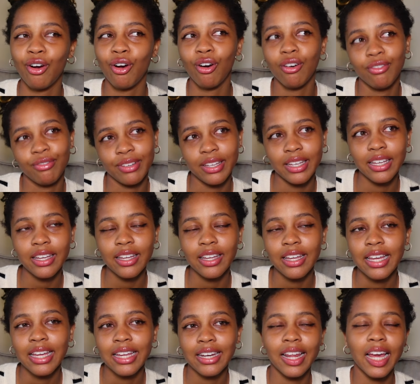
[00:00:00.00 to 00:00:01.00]
of it.
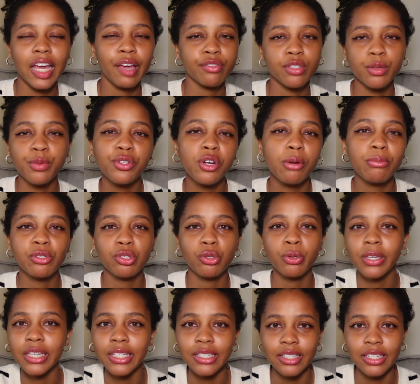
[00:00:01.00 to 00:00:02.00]
Like, if something comes too
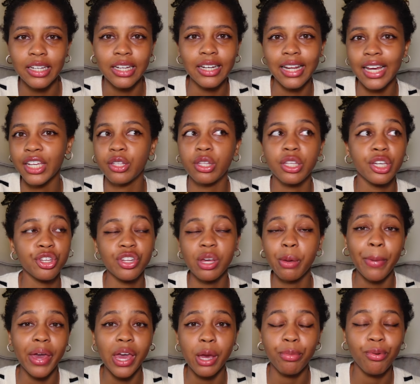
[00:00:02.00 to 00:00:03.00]
easily, like, you
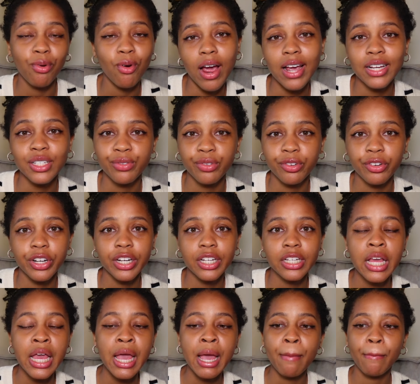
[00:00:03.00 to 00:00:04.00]
didn't pay a price for it.
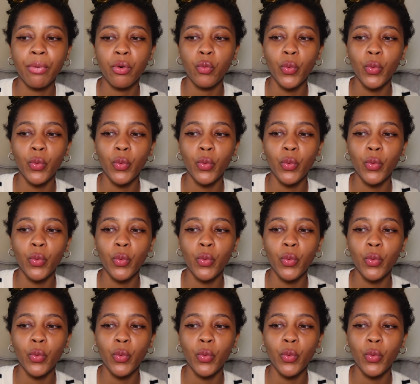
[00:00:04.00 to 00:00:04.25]
But